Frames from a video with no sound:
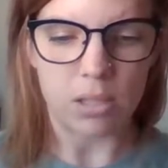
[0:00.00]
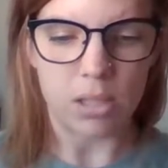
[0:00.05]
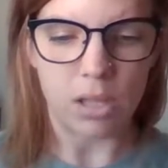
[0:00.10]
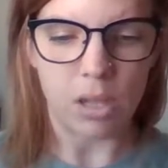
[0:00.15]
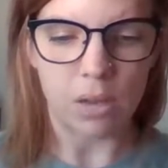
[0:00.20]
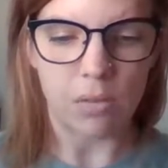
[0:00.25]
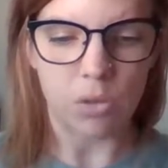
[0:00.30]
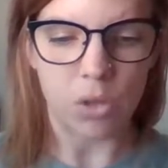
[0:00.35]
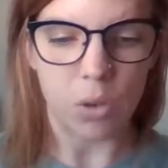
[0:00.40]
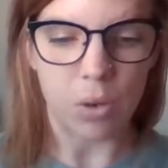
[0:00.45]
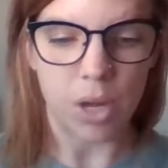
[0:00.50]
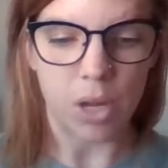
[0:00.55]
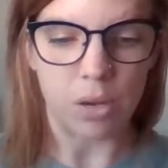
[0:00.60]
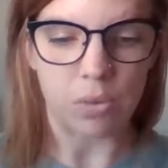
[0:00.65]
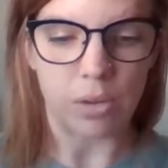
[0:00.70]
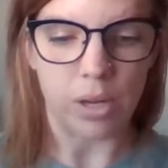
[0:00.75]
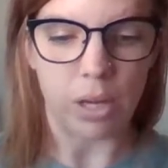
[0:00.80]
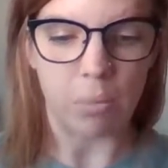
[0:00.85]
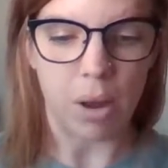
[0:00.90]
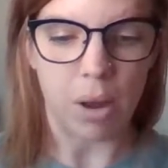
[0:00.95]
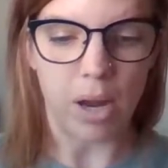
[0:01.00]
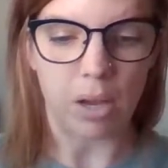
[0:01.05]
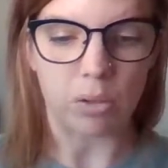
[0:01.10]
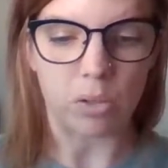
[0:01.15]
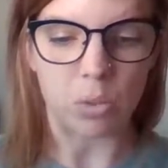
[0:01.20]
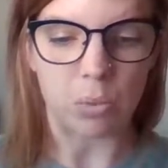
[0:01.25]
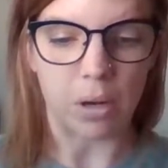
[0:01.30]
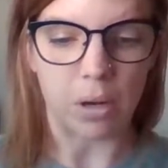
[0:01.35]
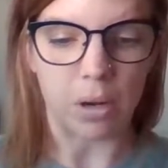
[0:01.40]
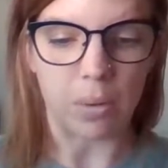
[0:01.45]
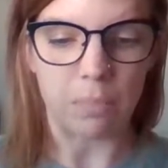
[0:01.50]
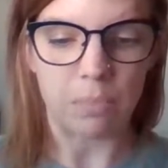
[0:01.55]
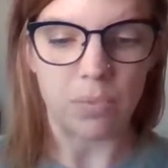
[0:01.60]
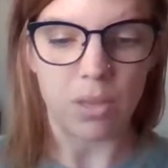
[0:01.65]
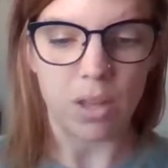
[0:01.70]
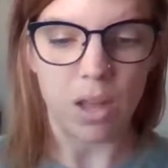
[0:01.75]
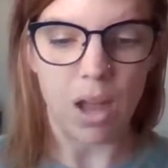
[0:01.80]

even though Henry and Miles were.